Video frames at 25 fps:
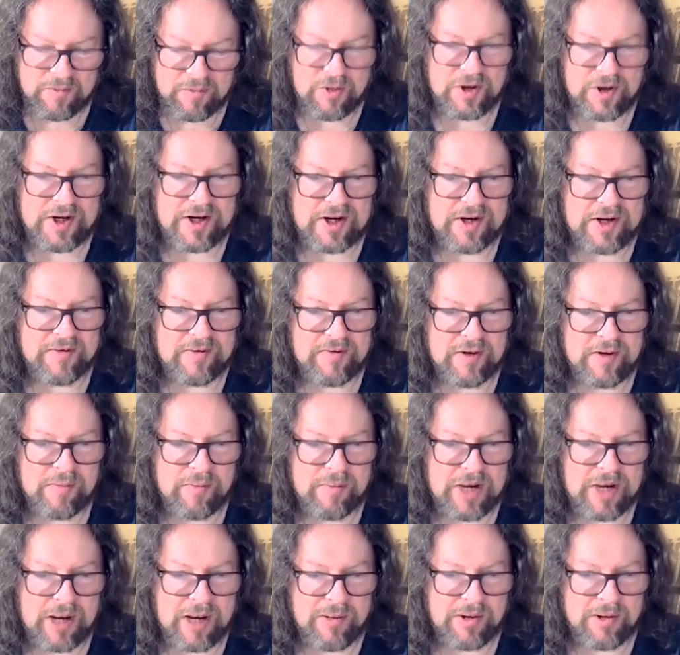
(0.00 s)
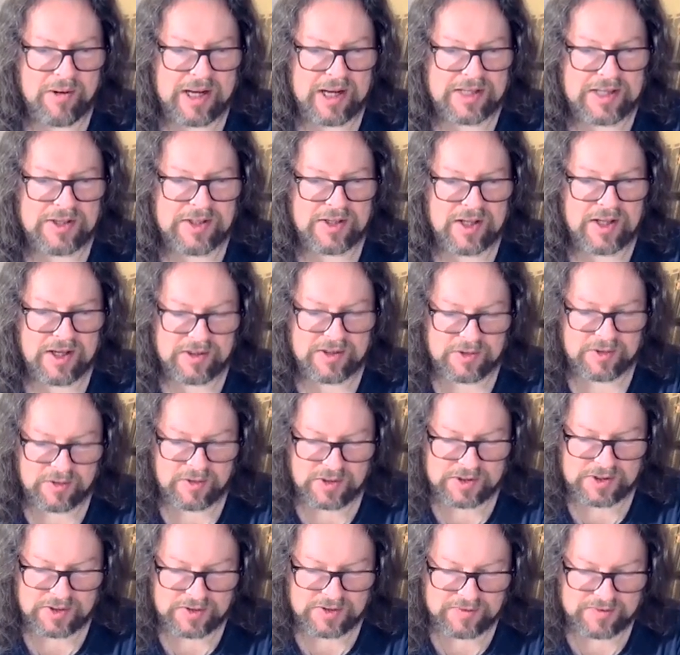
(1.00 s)
wondered if you'd be able to answer those
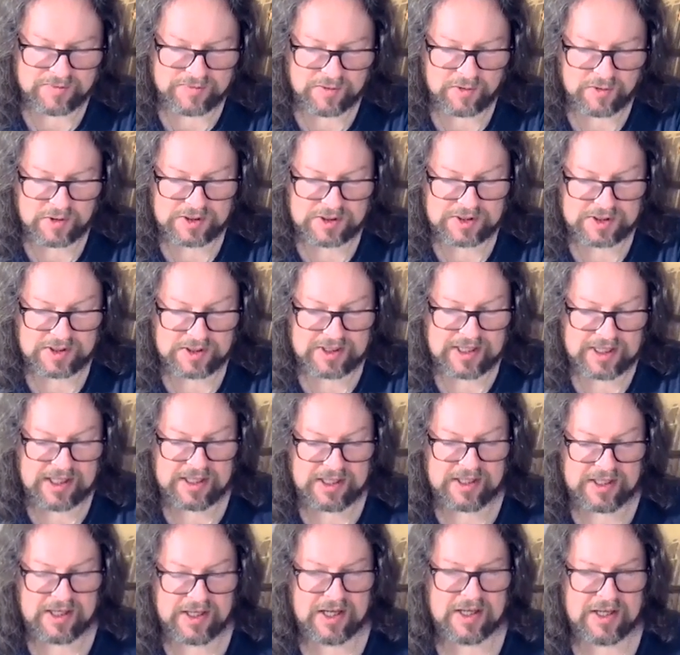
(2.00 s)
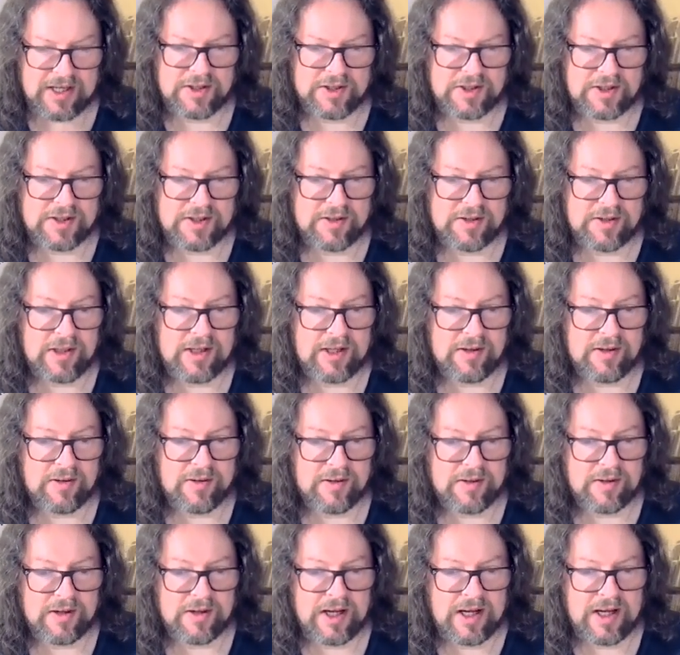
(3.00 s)
questions for us, and then just do a
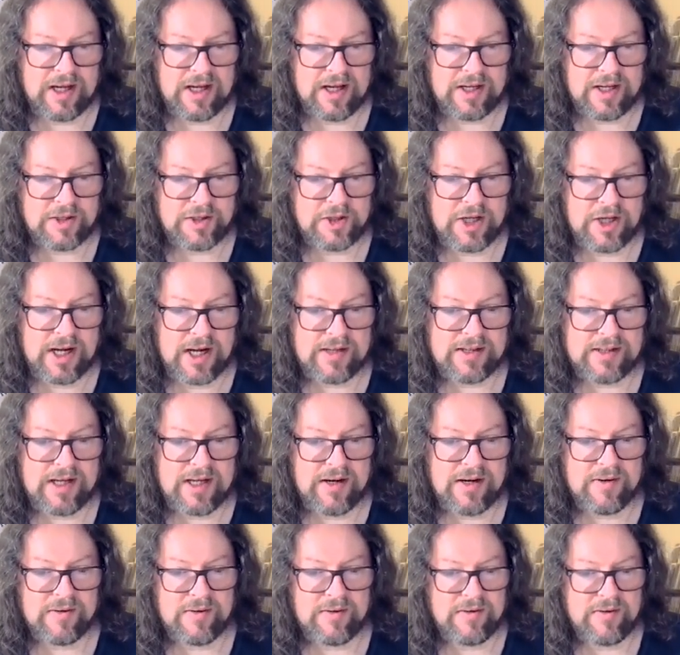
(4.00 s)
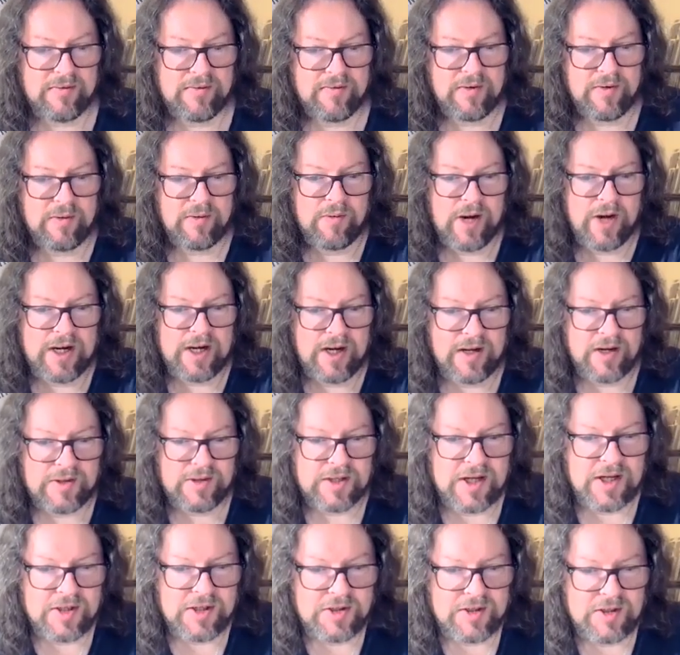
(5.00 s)
little shout out for the radio
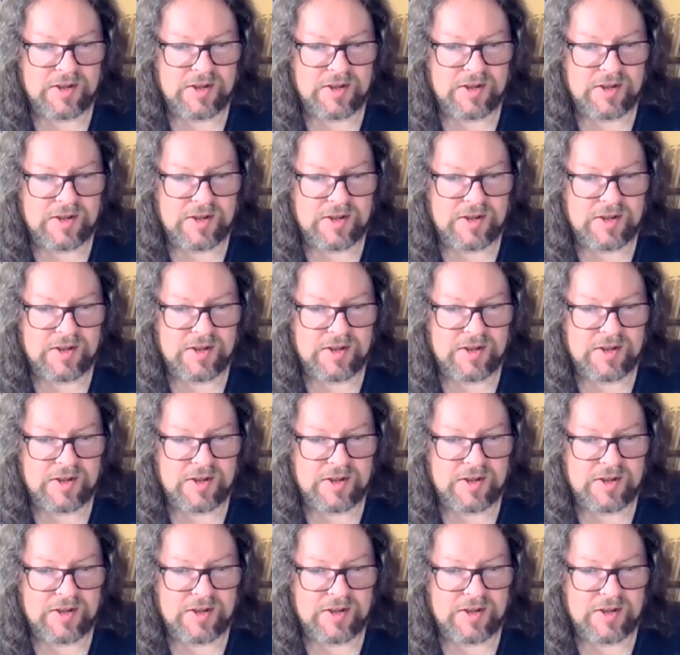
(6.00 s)
station.